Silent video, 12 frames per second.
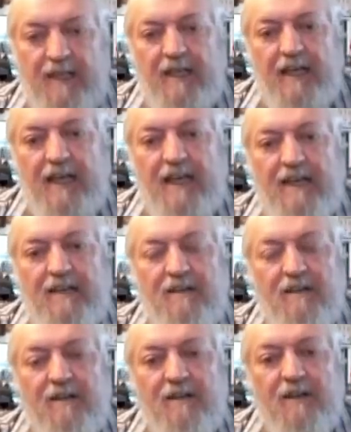And
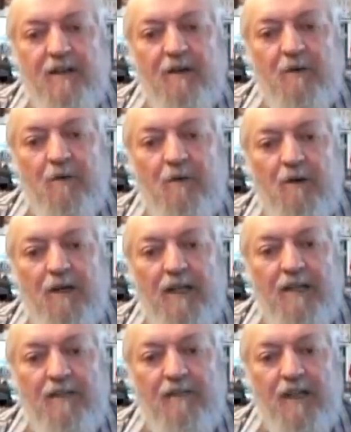
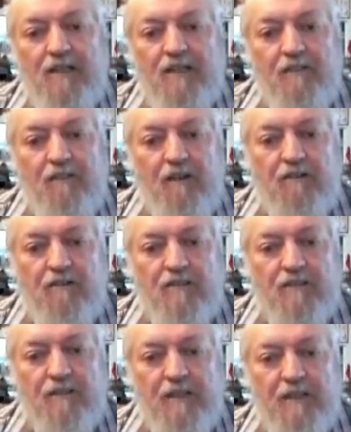in the event of threat to
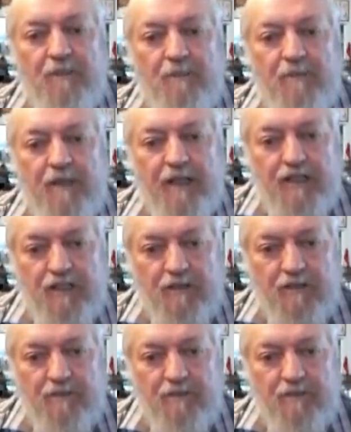civilian population.